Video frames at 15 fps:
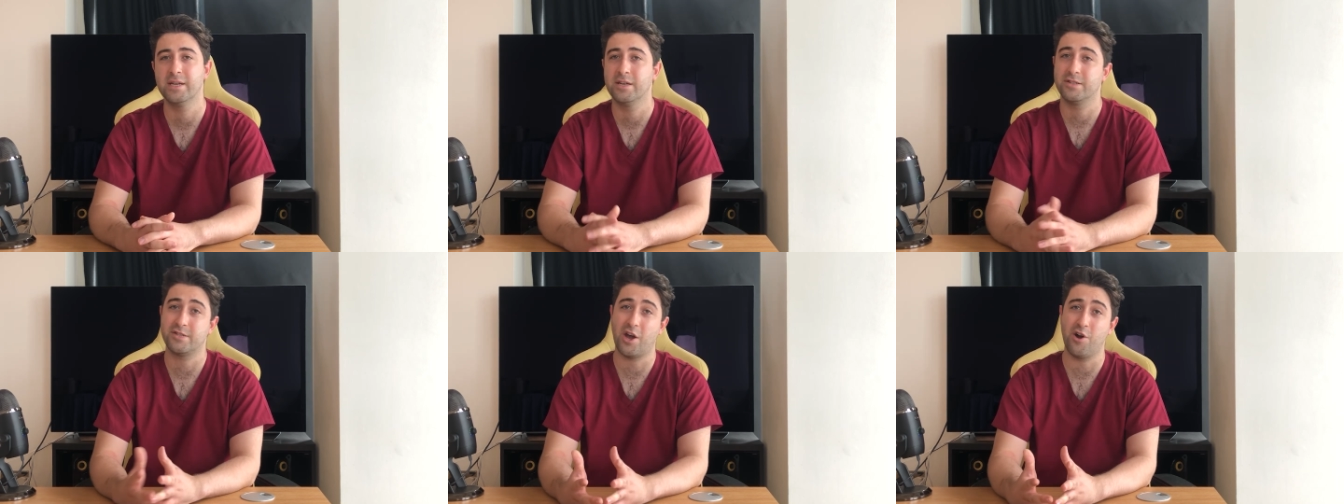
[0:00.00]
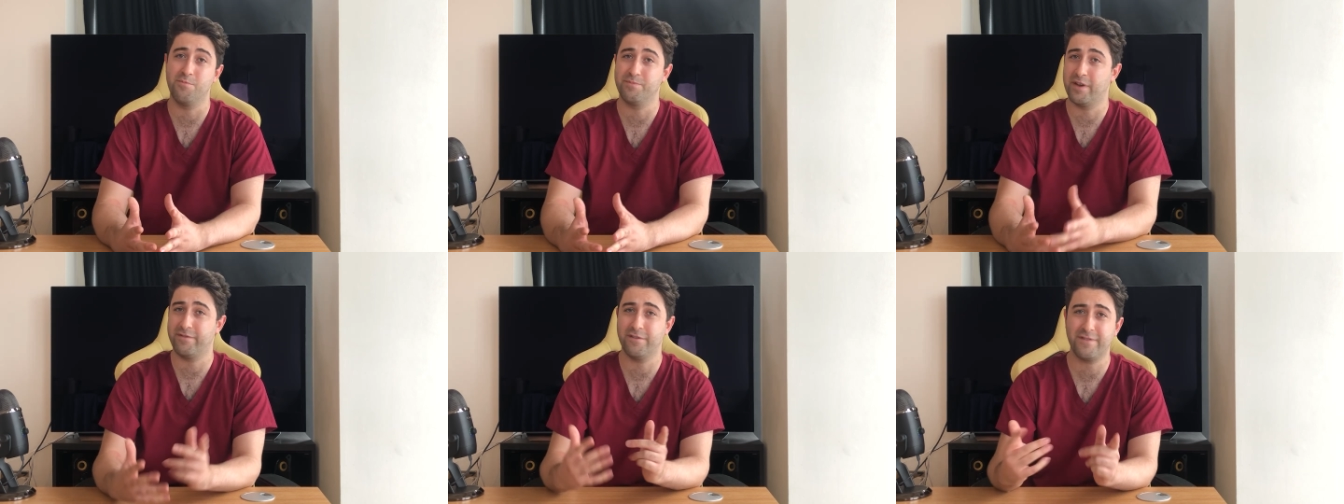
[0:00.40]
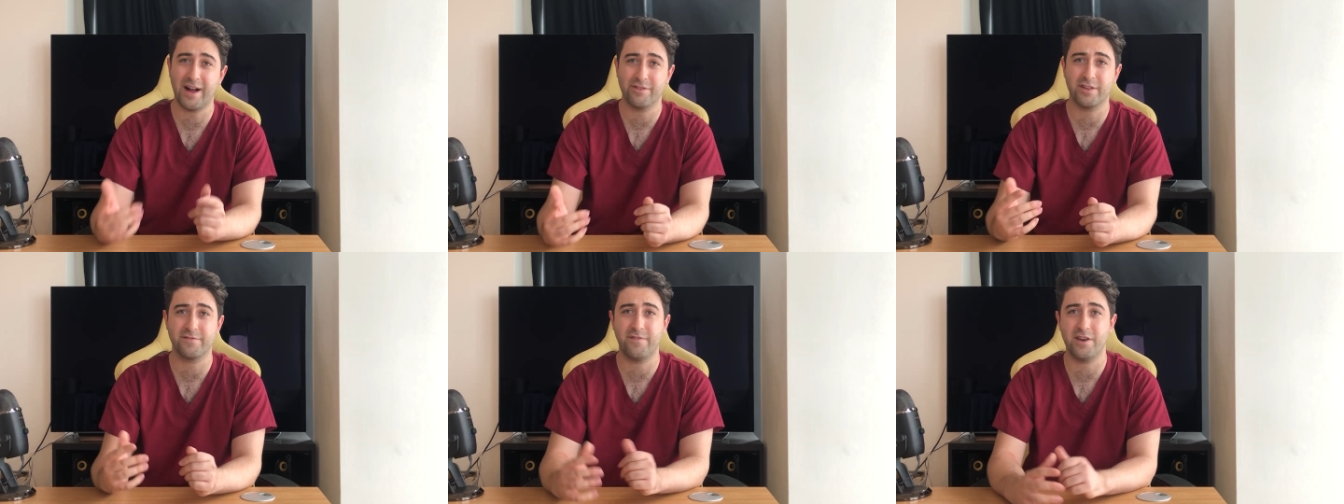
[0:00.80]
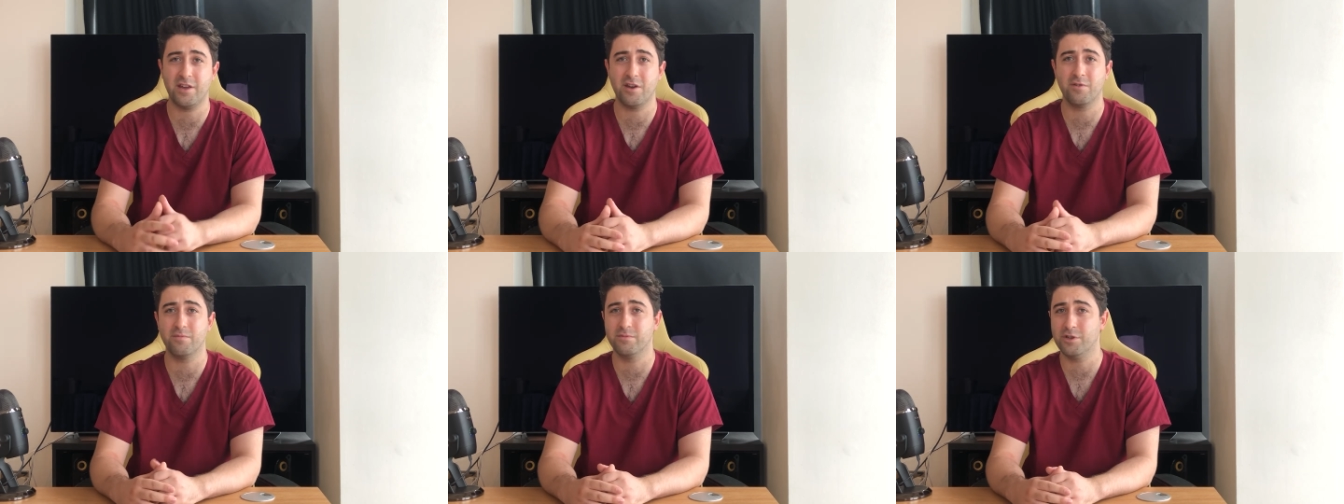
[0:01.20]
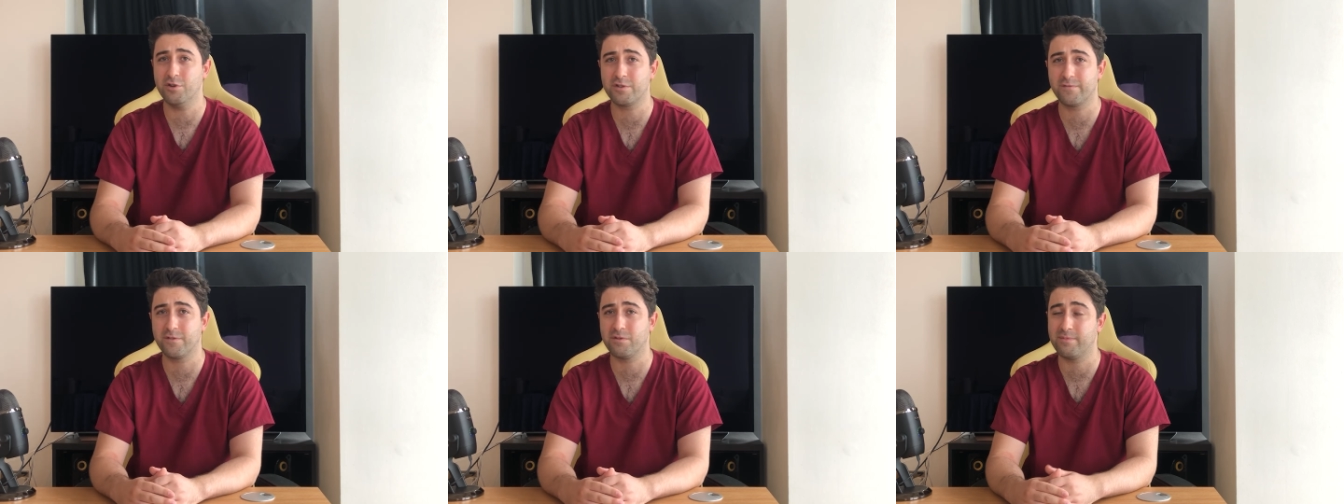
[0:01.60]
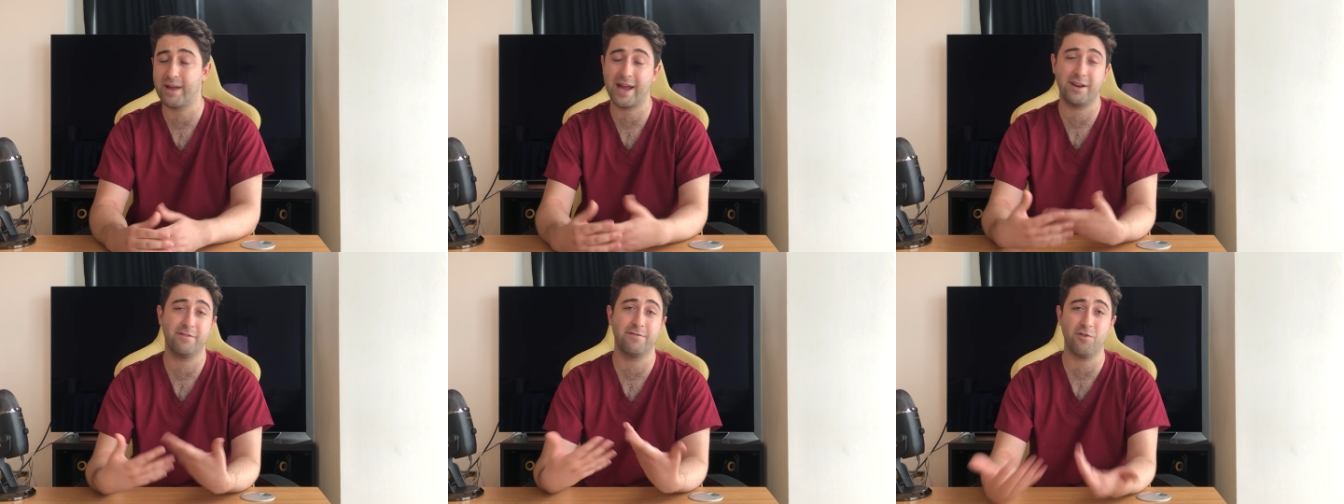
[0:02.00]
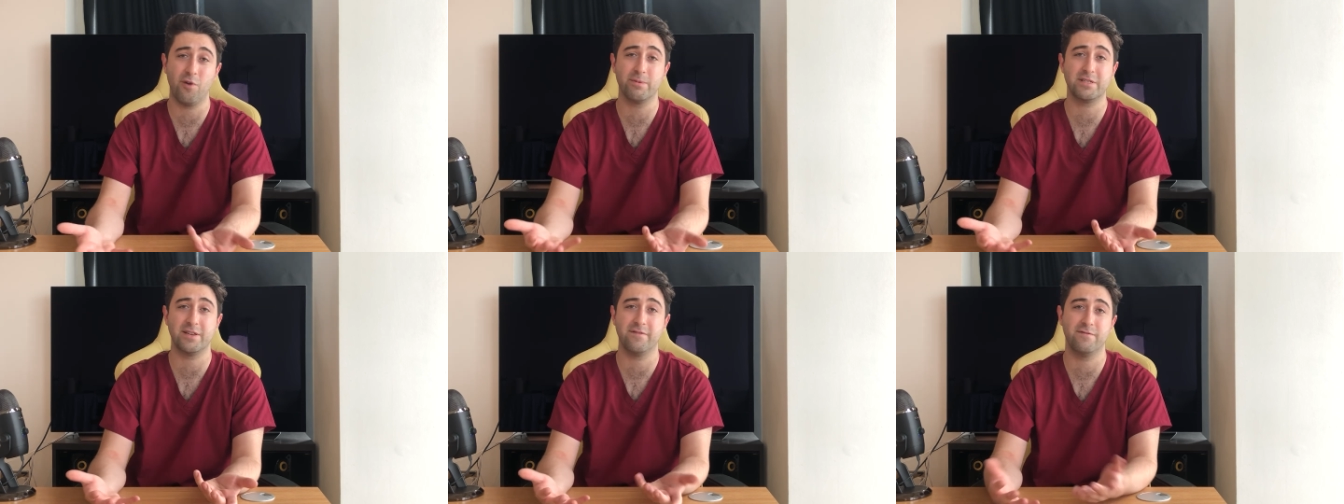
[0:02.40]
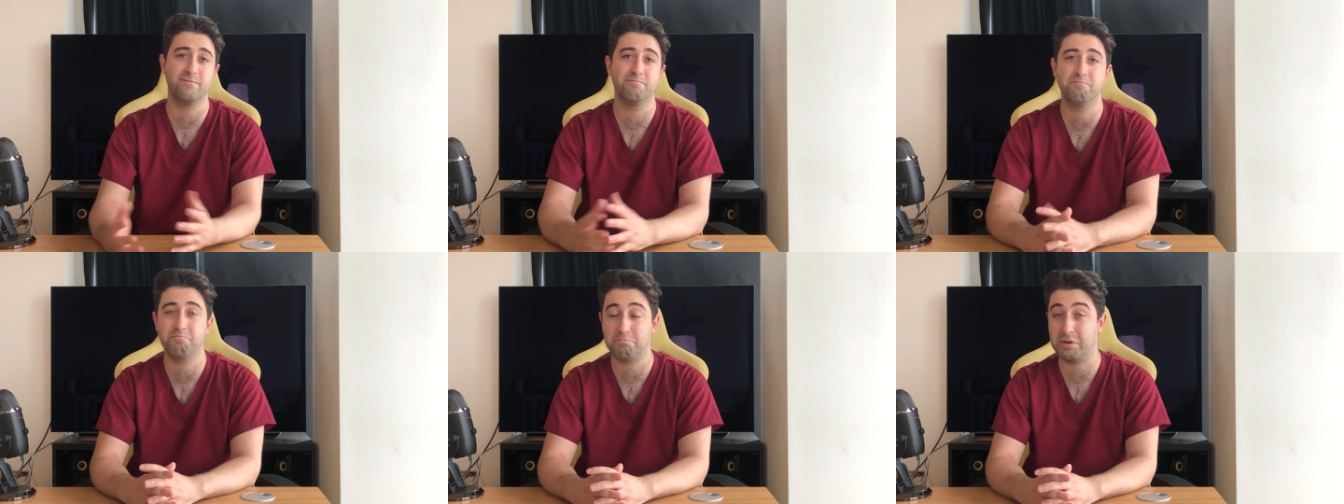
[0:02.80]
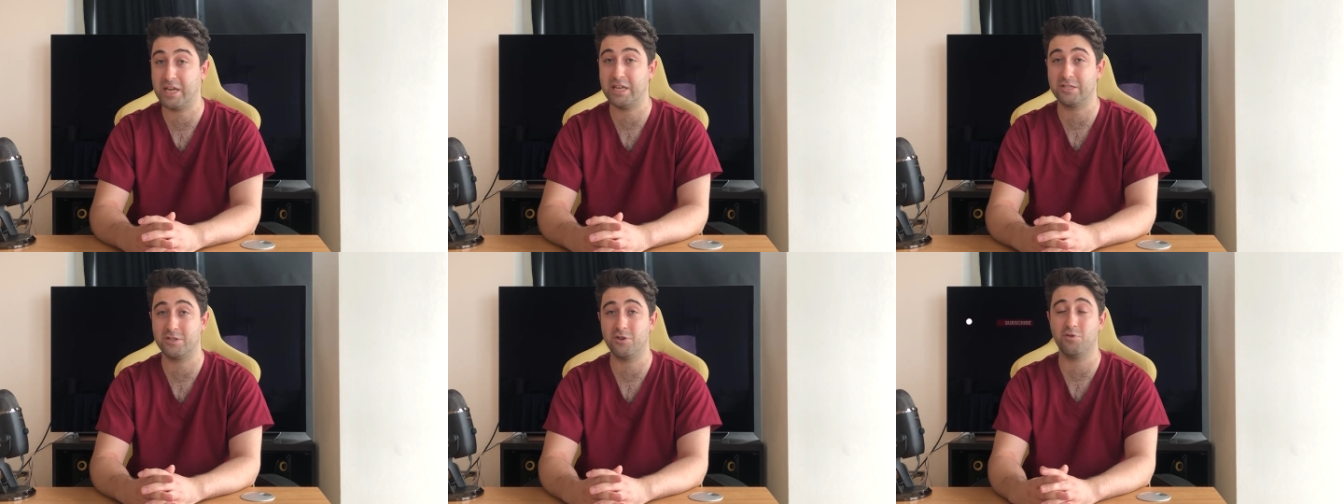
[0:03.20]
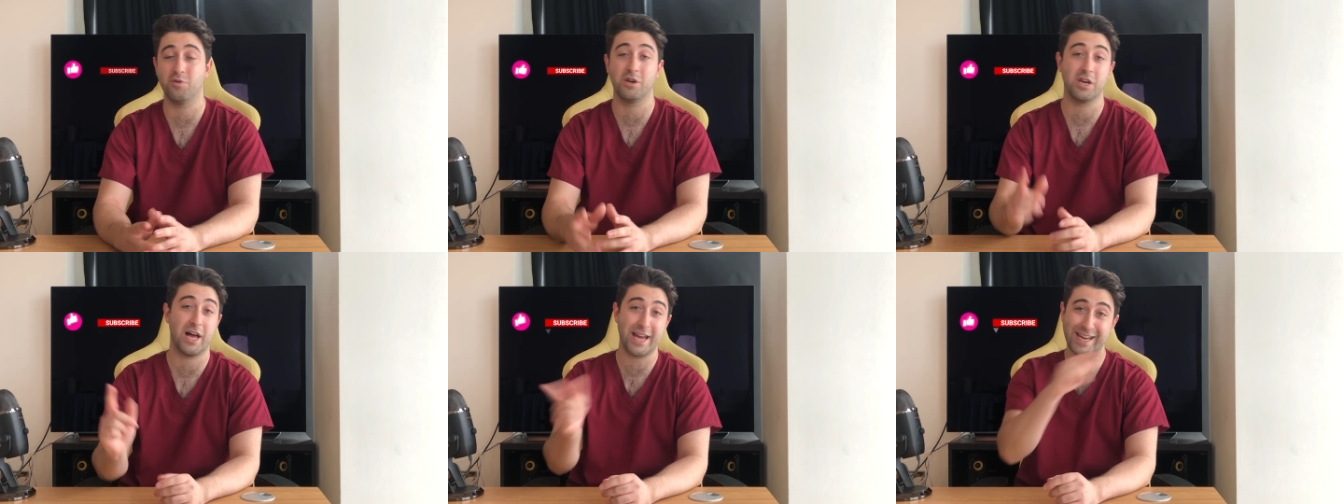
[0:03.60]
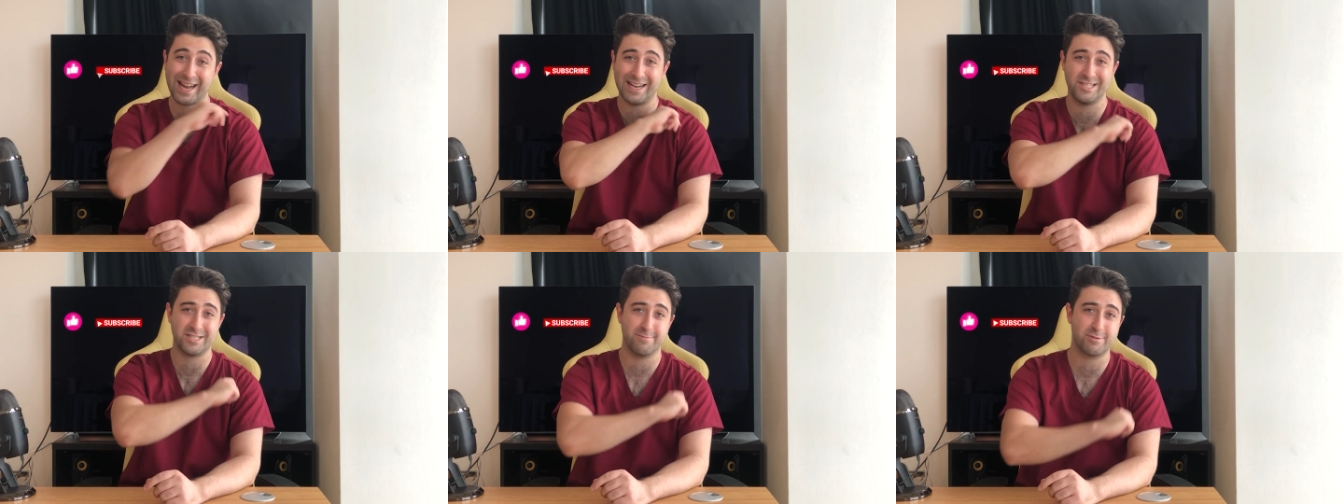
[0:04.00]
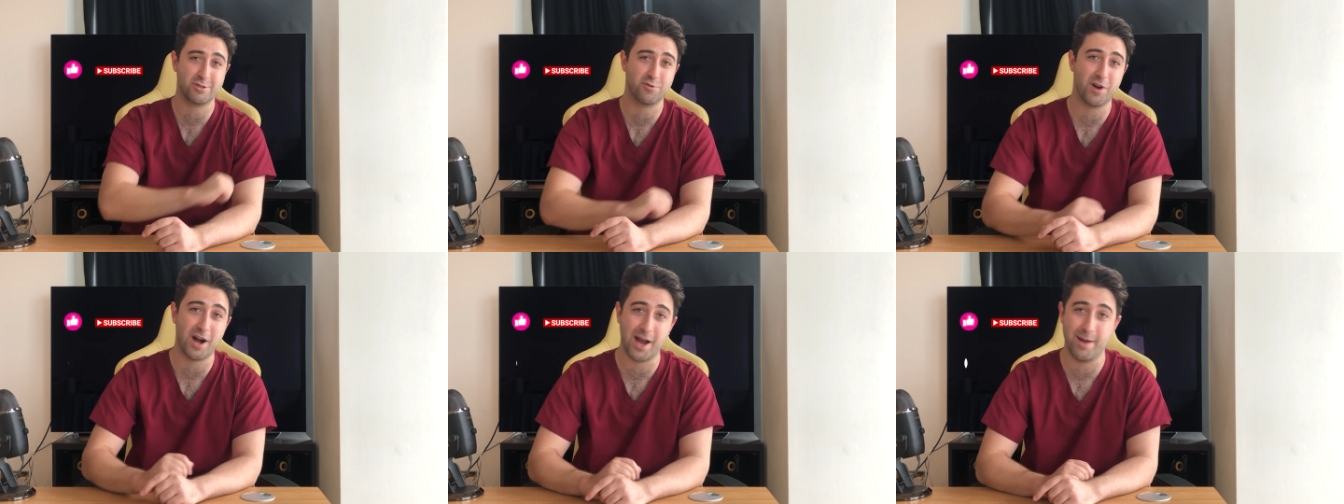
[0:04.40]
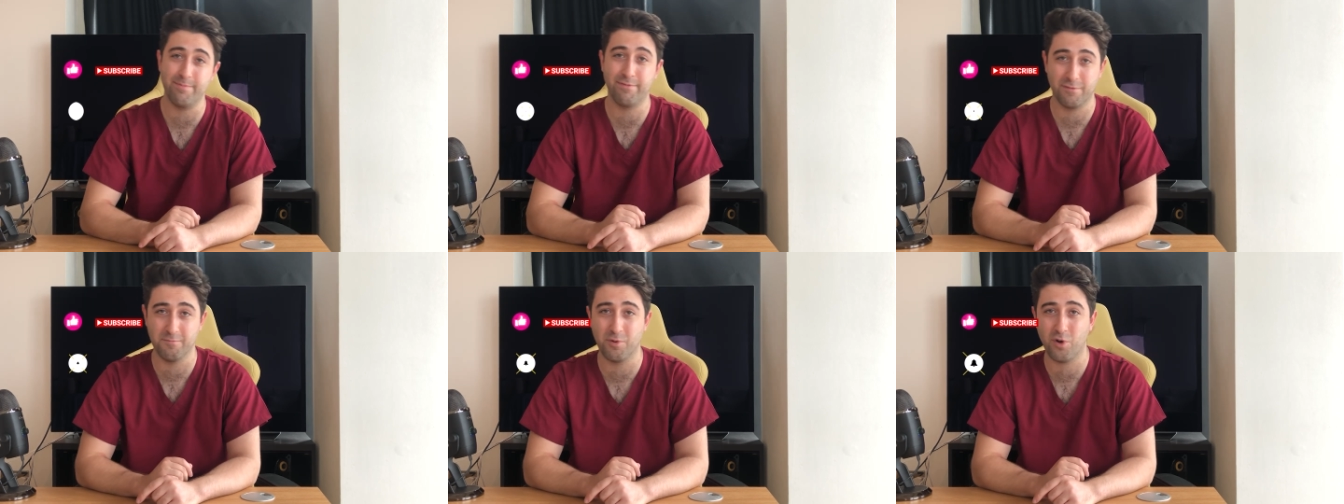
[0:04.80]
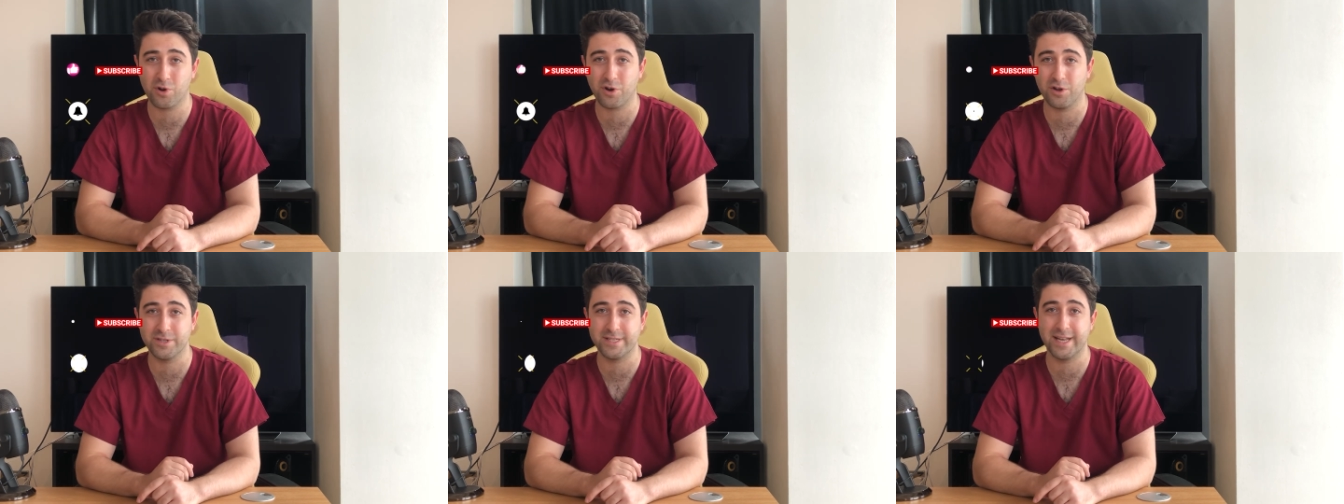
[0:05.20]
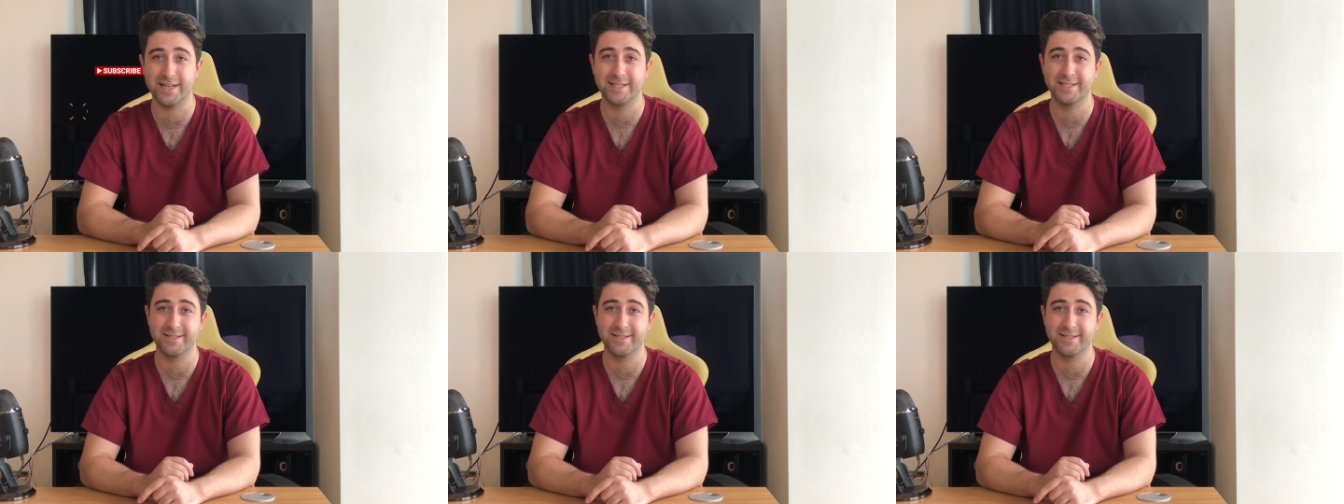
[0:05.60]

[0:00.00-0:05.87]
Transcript: So, if you found this video useful and informative, please do like and subscribe for more content.